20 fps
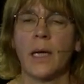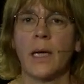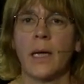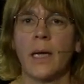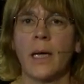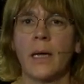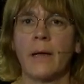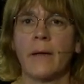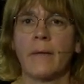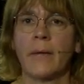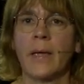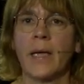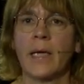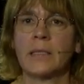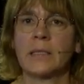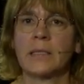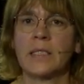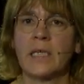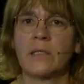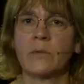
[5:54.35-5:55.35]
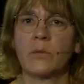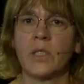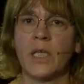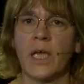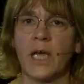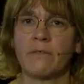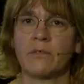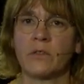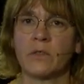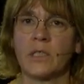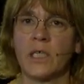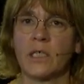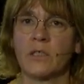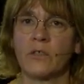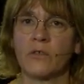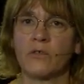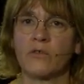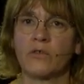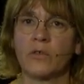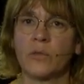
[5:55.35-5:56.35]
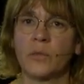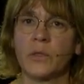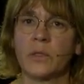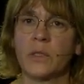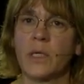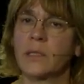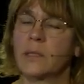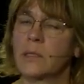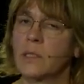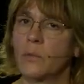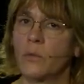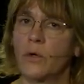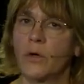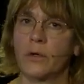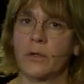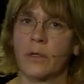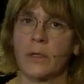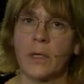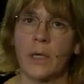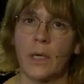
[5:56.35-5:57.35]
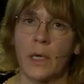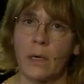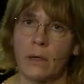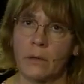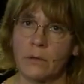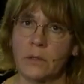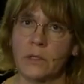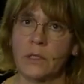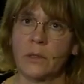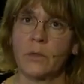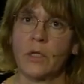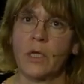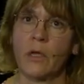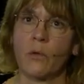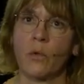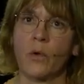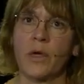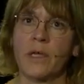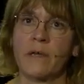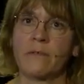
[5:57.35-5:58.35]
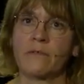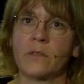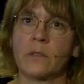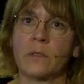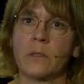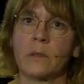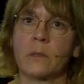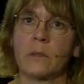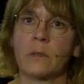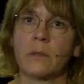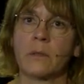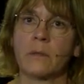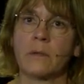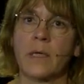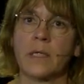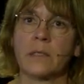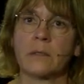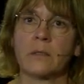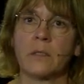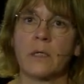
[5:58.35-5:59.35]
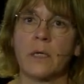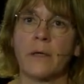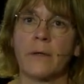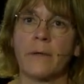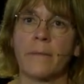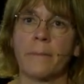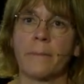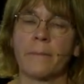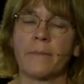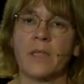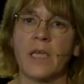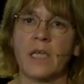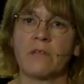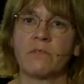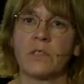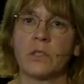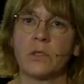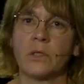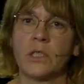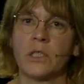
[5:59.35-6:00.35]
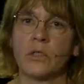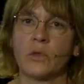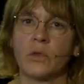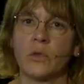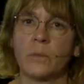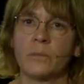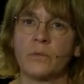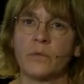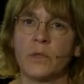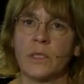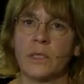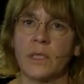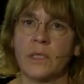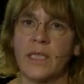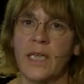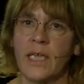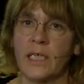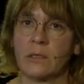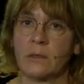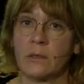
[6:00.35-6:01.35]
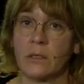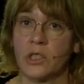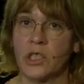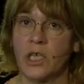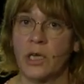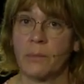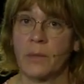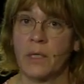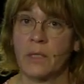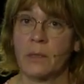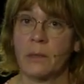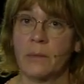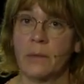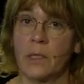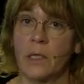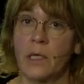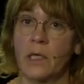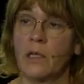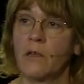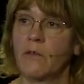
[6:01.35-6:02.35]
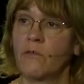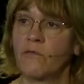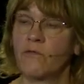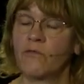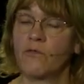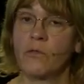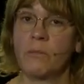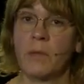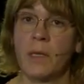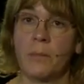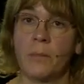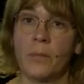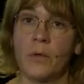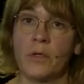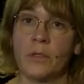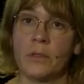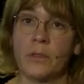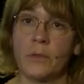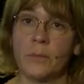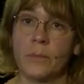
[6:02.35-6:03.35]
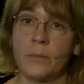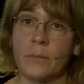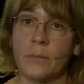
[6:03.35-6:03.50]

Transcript: And then we have the sector groups, and they work on similar way as the advisory group, with an elected chairman, full members,